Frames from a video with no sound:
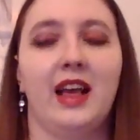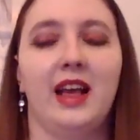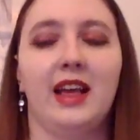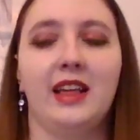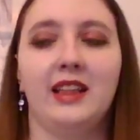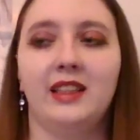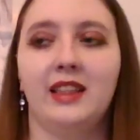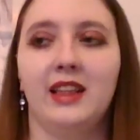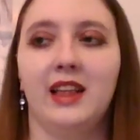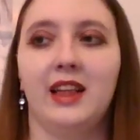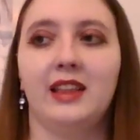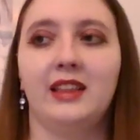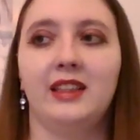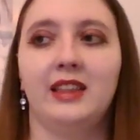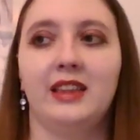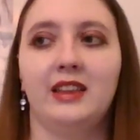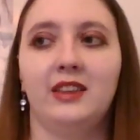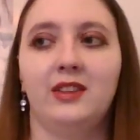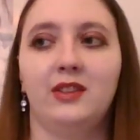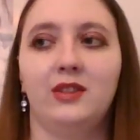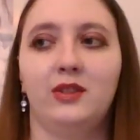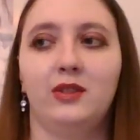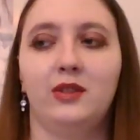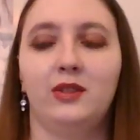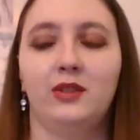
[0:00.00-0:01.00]
i i
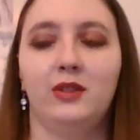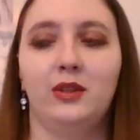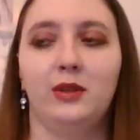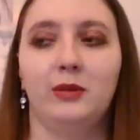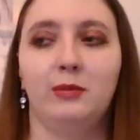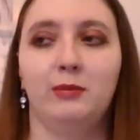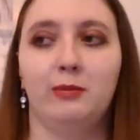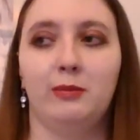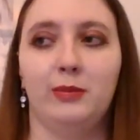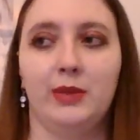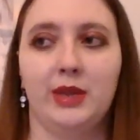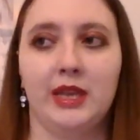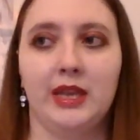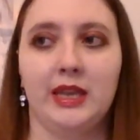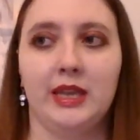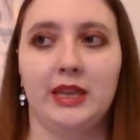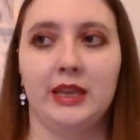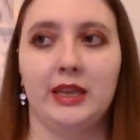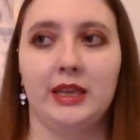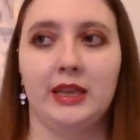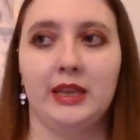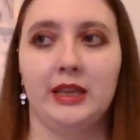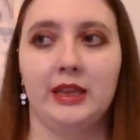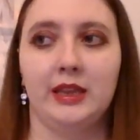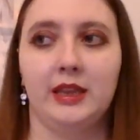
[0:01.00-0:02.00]
think to
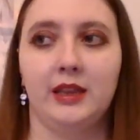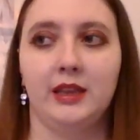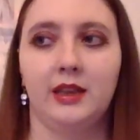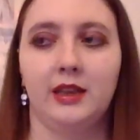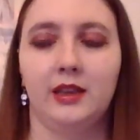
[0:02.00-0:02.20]
me